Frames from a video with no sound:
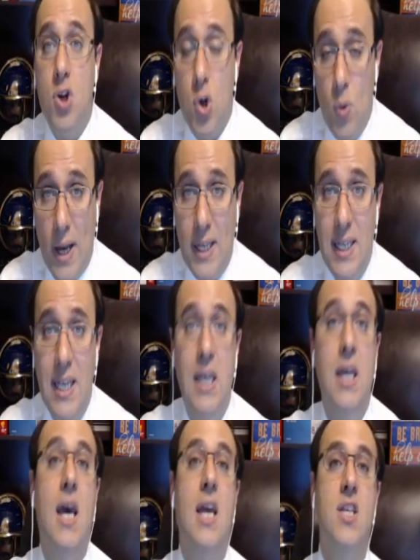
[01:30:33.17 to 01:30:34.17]

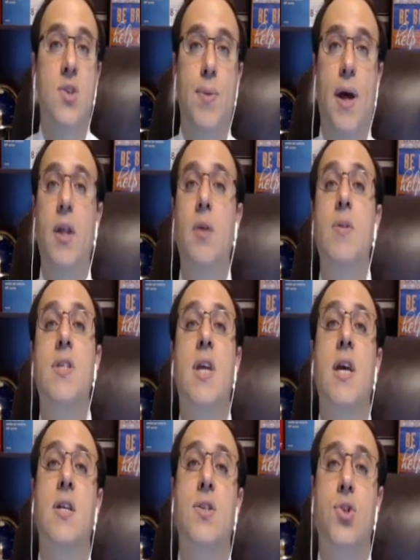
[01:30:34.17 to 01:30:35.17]
correcting any spelling
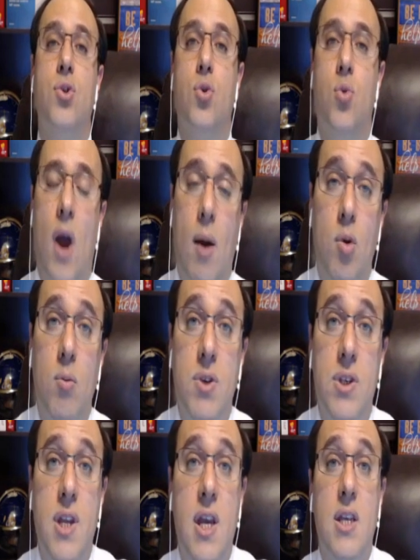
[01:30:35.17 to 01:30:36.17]
mistakes, grammar
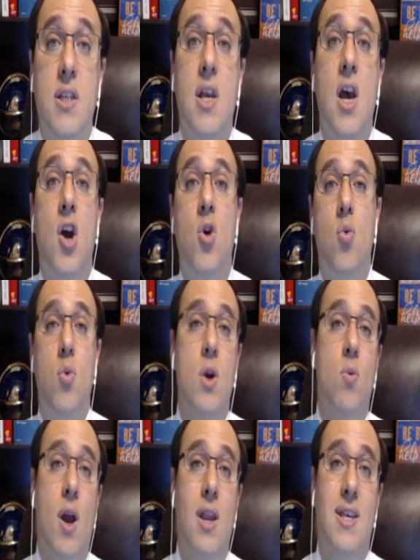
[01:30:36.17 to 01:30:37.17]
mistakes,
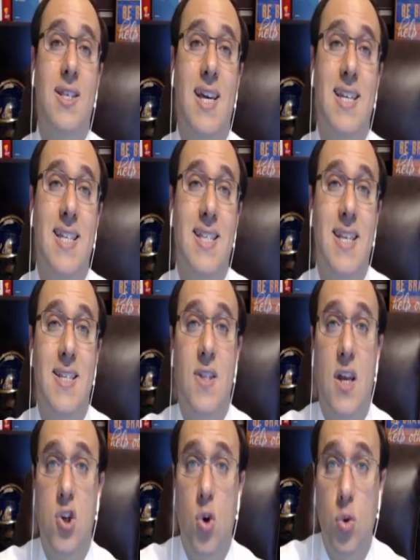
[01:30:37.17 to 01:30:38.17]
rewriting sentences
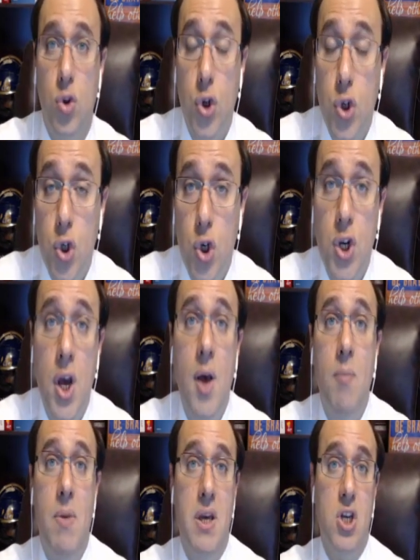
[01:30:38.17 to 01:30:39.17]
that don't look good,
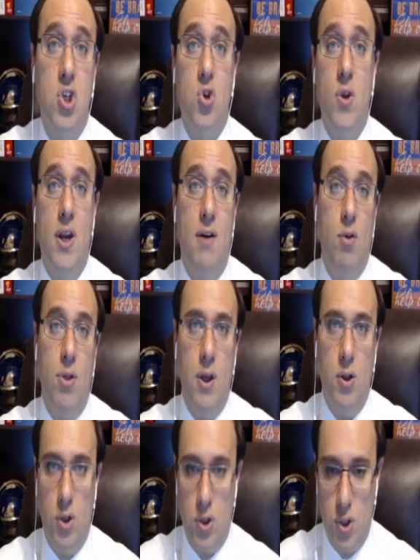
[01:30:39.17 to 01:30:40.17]
making sure that
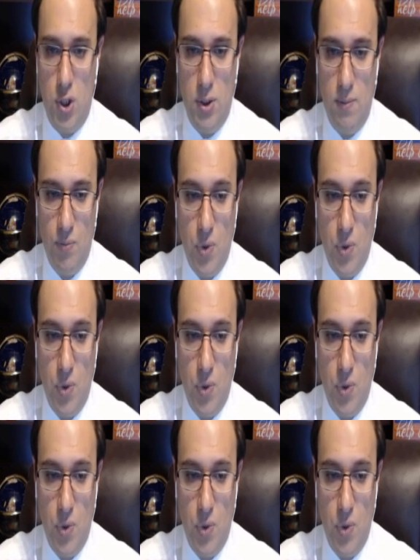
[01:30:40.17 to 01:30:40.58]
everything looks good.